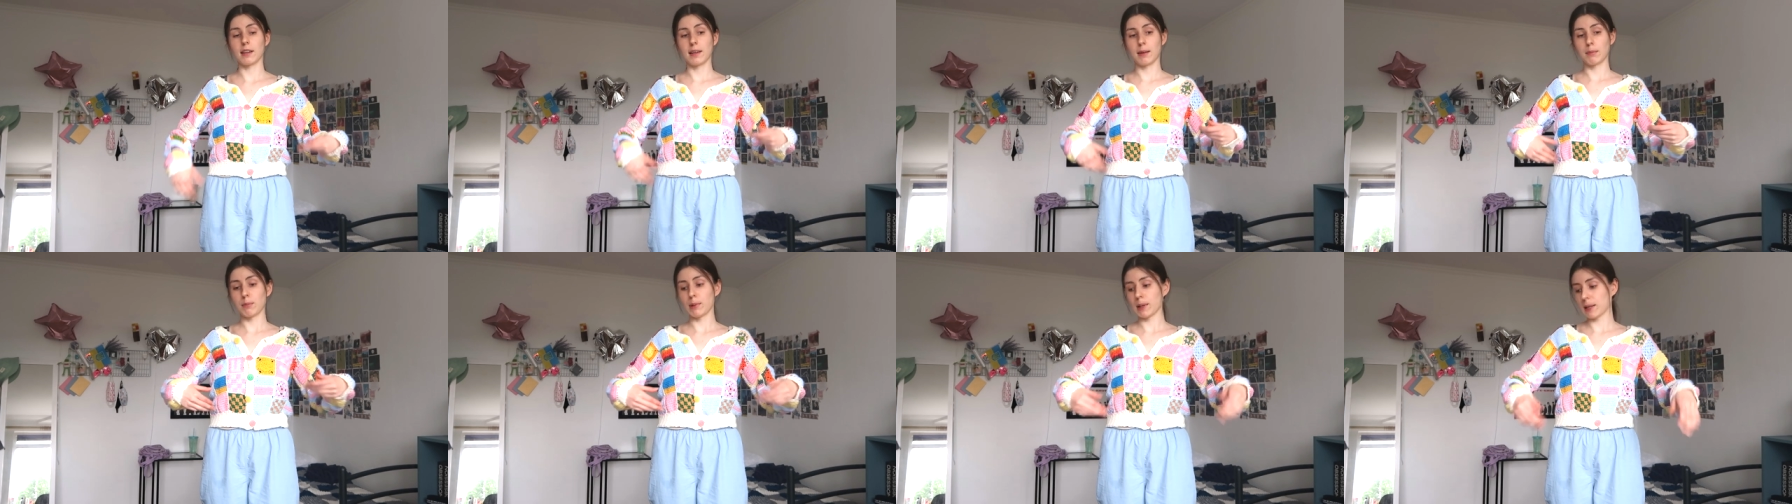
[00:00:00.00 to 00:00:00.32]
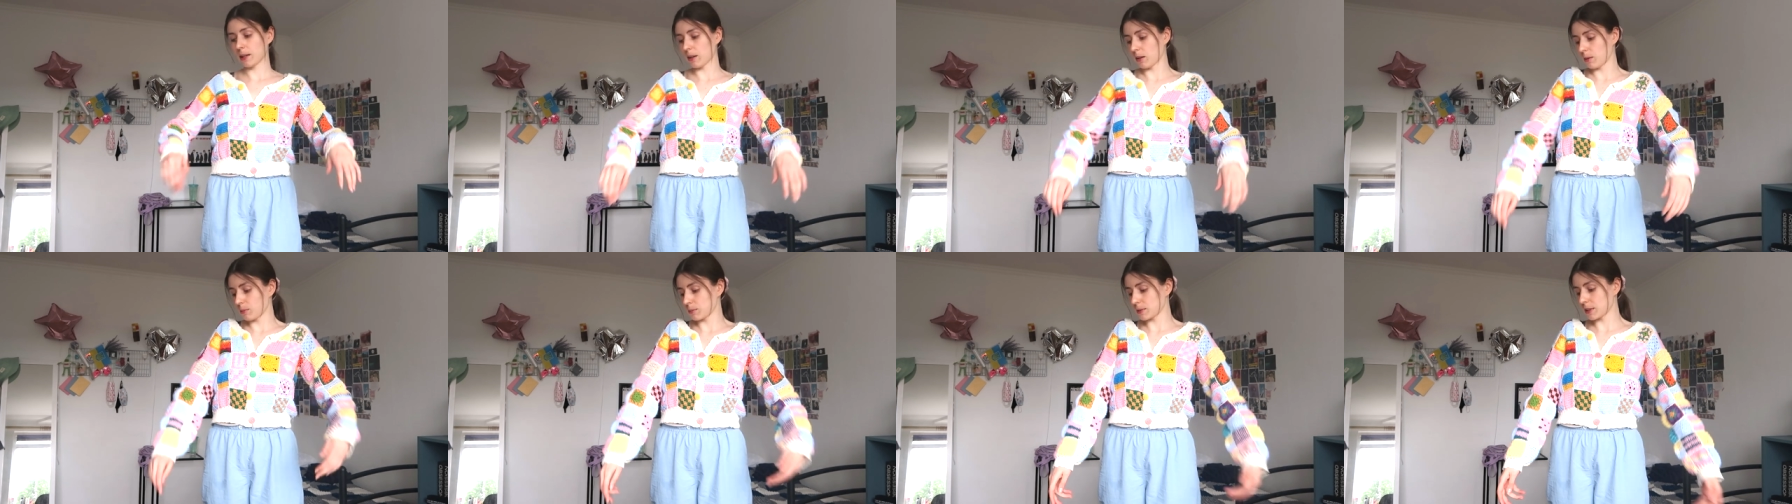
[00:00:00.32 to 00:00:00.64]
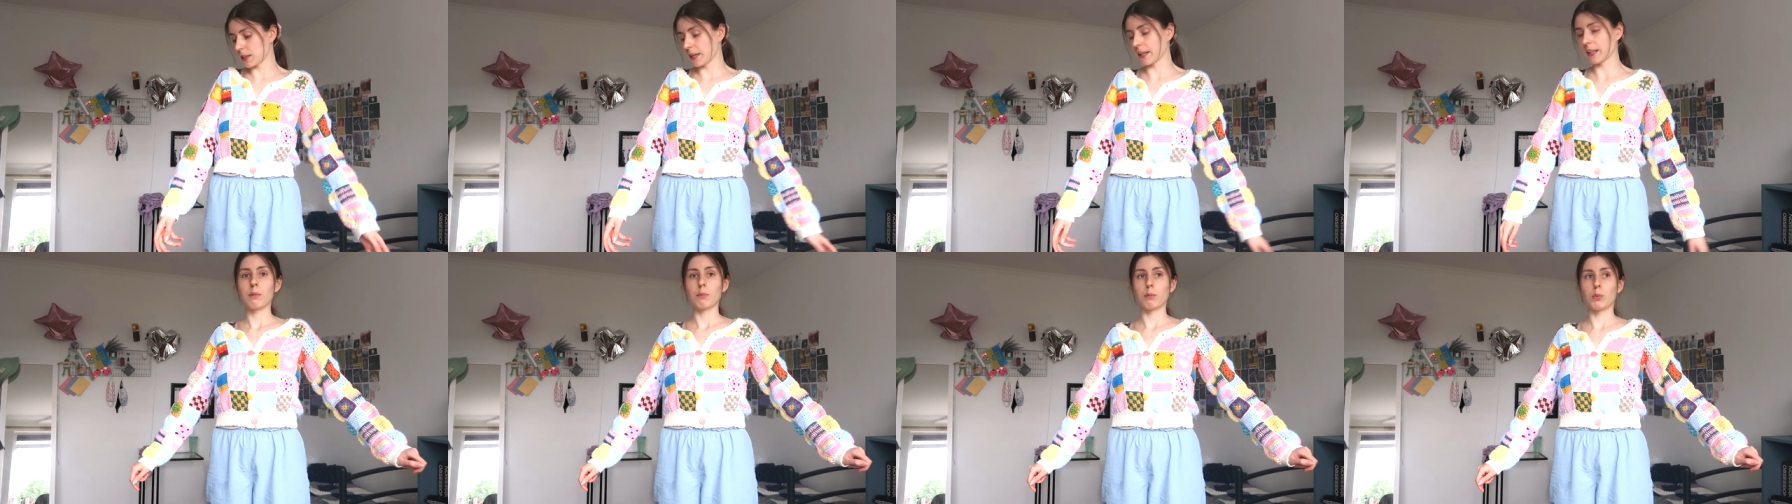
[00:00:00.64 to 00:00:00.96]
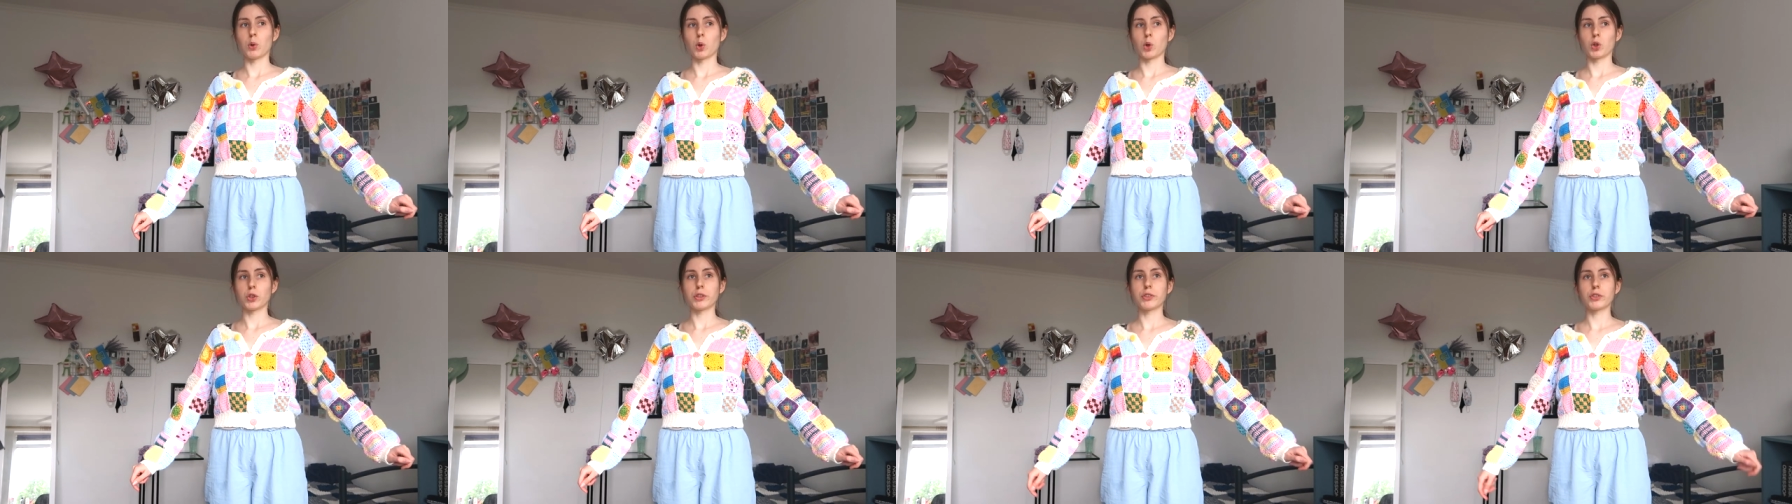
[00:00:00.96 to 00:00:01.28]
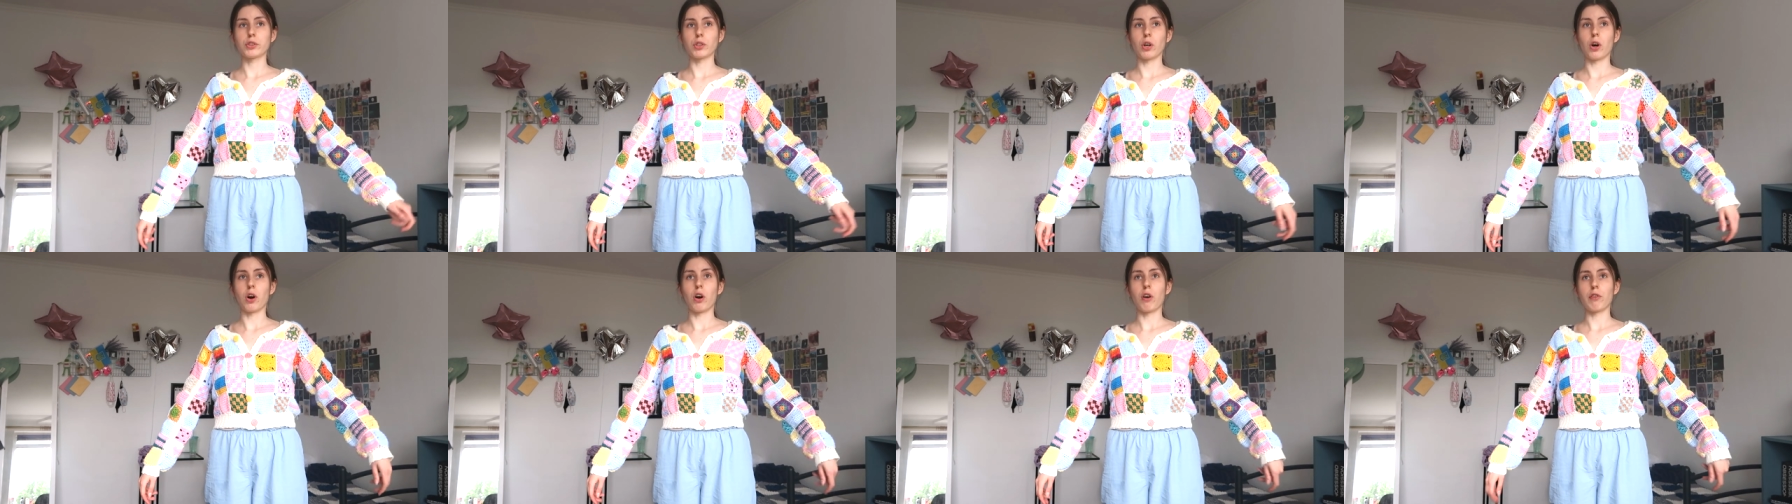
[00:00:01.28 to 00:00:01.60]
it becomes like more
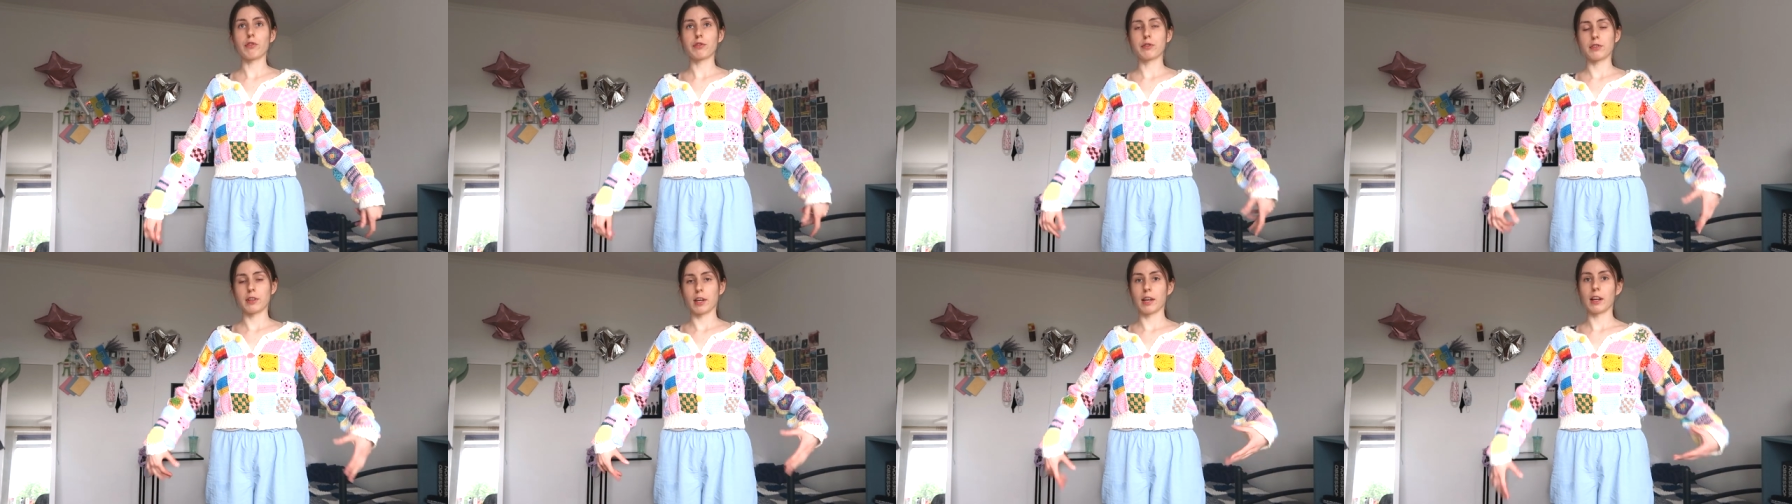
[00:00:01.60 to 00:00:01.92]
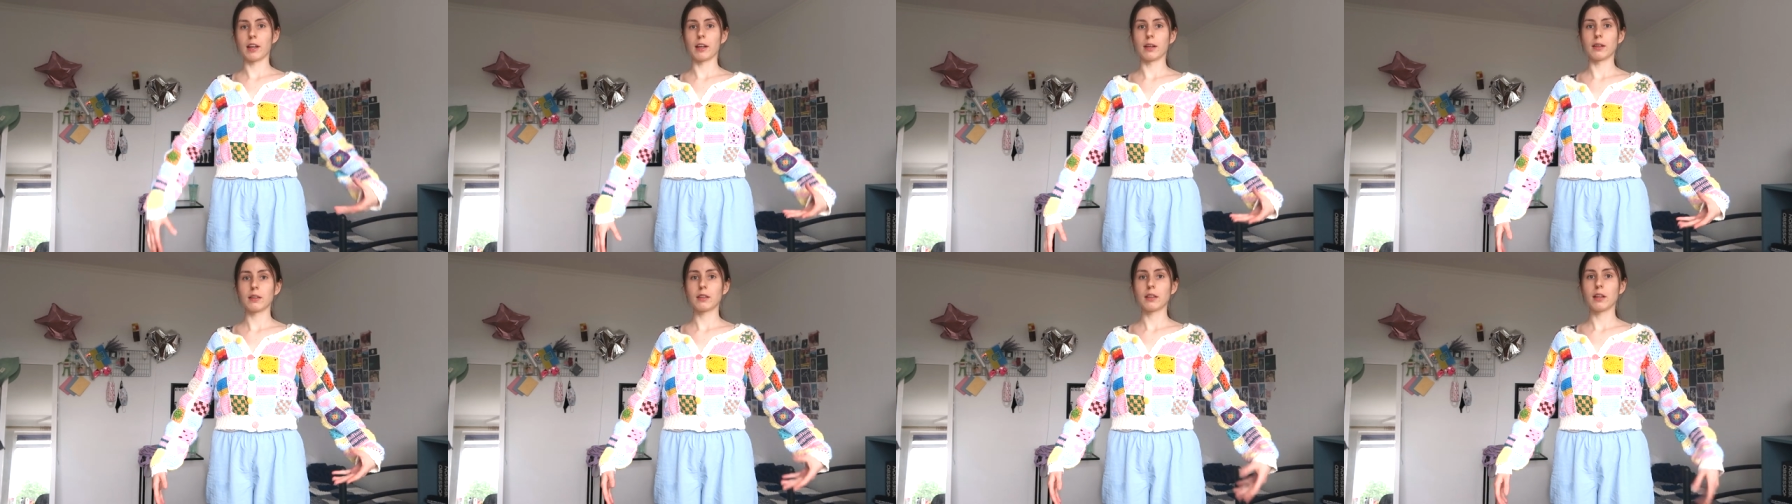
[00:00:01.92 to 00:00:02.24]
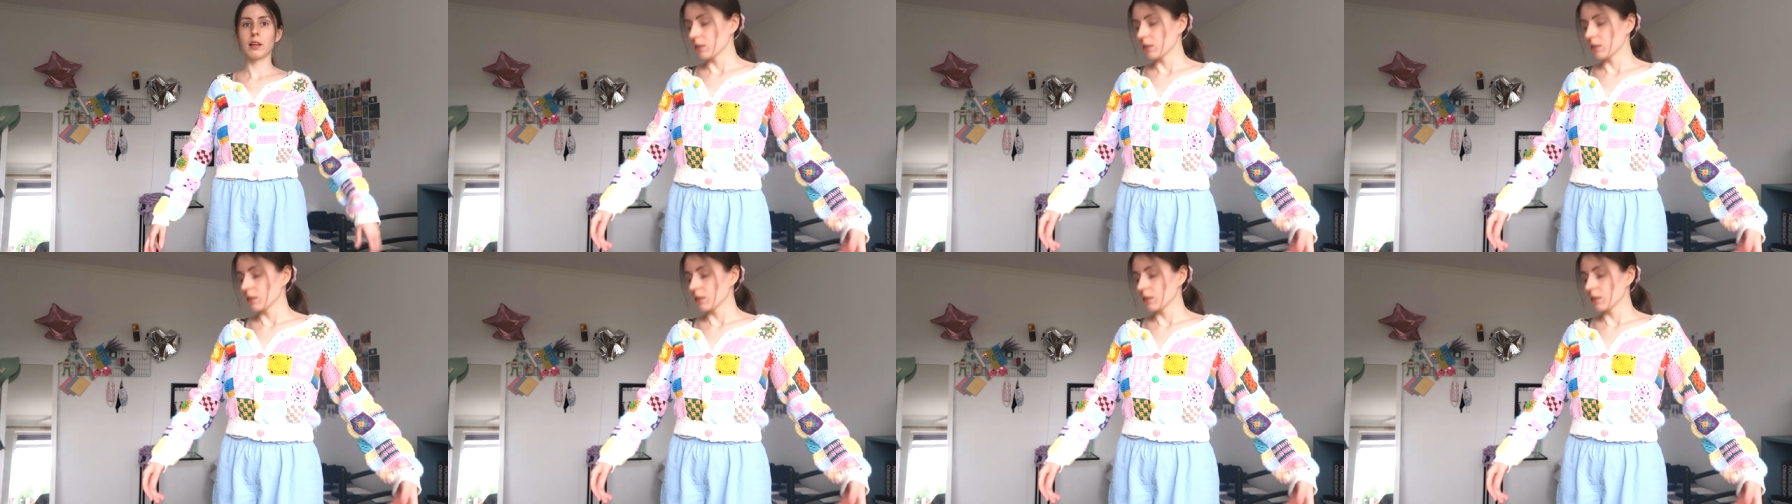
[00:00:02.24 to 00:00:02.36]
soft and